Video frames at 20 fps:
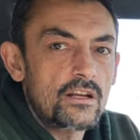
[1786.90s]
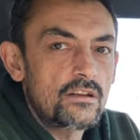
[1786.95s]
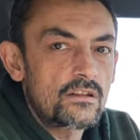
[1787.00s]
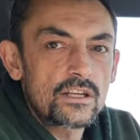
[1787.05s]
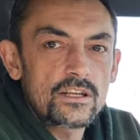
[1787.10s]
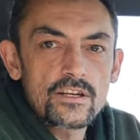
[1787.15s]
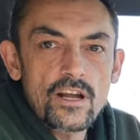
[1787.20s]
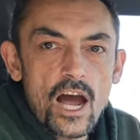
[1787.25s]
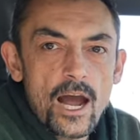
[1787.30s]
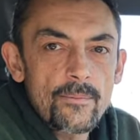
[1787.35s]

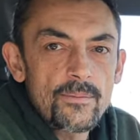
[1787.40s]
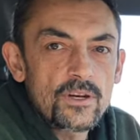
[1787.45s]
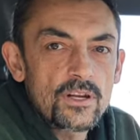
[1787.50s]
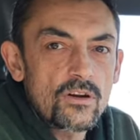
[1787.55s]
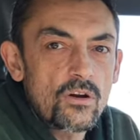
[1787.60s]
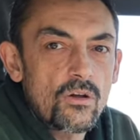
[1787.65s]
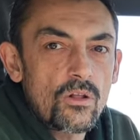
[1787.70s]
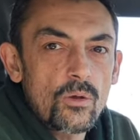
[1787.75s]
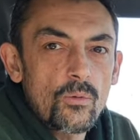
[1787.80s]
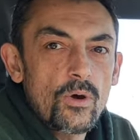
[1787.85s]
nickel and
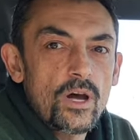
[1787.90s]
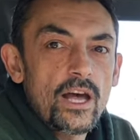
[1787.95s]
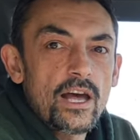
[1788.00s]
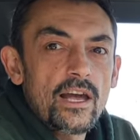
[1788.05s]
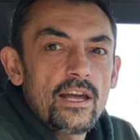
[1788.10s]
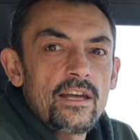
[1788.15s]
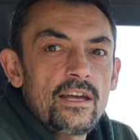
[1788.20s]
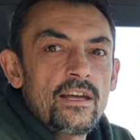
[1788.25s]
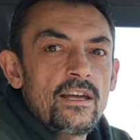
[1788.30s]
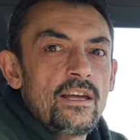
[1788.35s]
dimed it all
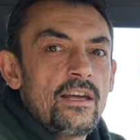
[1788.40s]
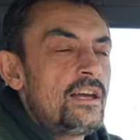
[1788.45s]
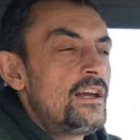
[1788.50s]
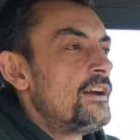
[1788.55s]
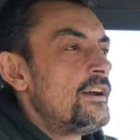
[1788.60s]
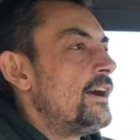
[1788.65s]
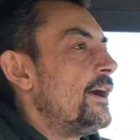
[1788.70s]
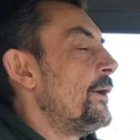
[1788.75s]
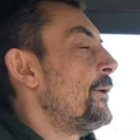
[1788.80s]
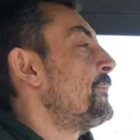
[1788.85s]
away
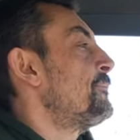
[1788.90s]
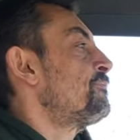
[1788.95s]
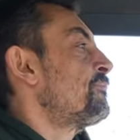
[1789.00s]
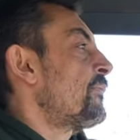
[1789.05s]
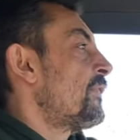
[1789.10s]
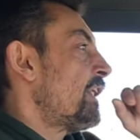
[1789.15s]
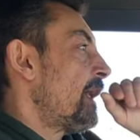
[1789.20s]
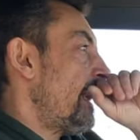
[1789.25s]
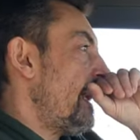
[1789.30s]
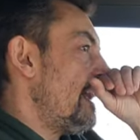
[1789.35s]

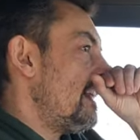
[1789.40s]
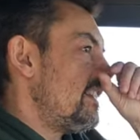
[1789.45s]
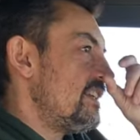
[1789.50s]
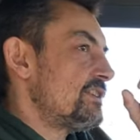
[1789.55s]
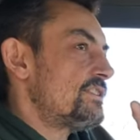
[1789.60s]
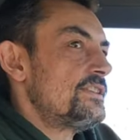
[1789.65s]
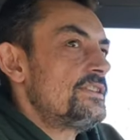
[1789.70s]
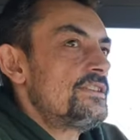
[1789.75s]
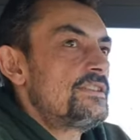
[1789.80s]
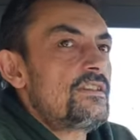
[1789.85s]
right
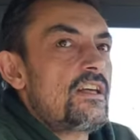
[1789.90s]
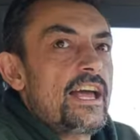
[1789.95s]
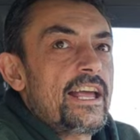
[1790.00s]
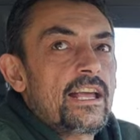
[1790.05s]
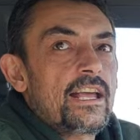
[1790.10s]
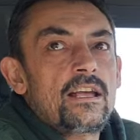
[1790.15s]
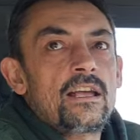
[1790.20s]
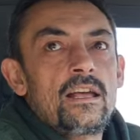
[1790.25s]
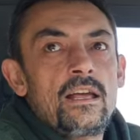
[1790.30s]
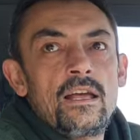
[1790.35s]
and this is
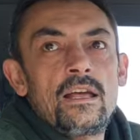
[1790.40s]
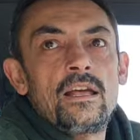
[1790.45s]
like